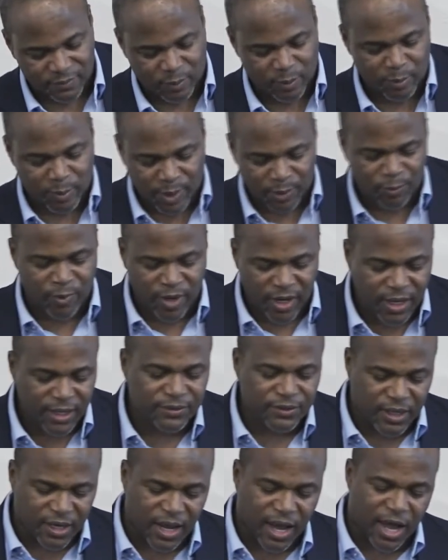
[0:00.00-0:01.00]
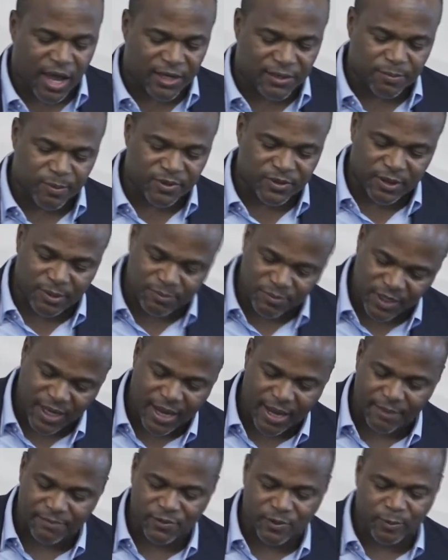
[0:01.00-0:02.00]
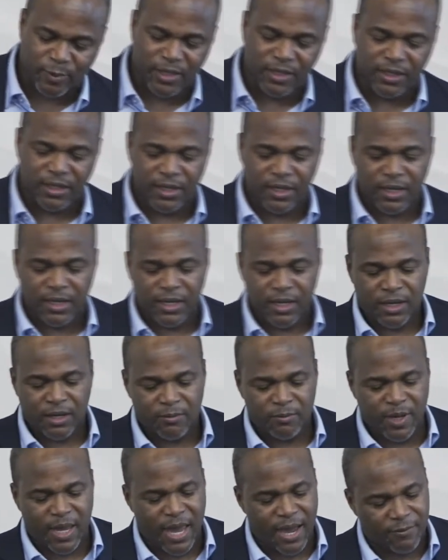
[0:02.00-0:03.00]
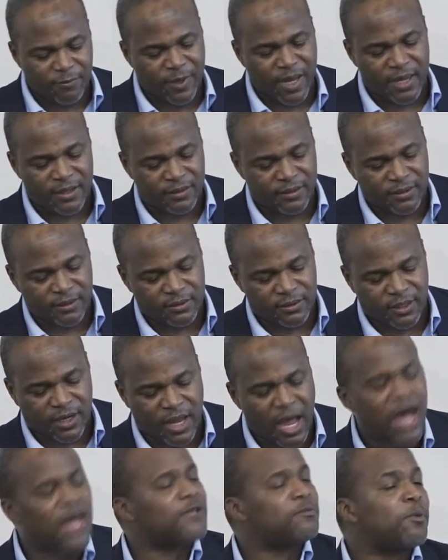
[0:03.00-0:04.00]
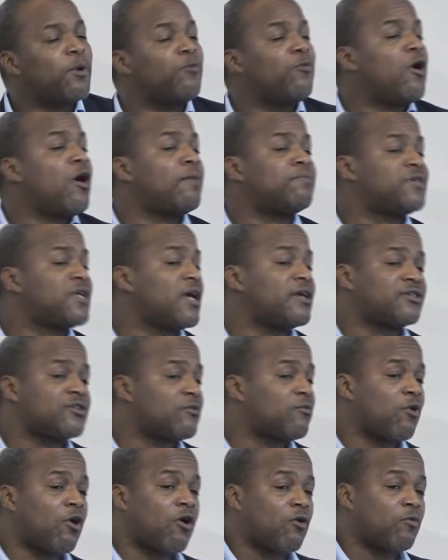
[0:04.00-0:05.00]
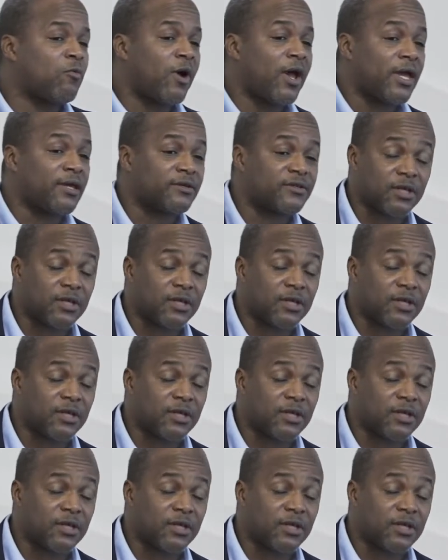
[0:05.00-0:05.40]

when we read the gospel, sometimes the gospel rubs us the wrong way.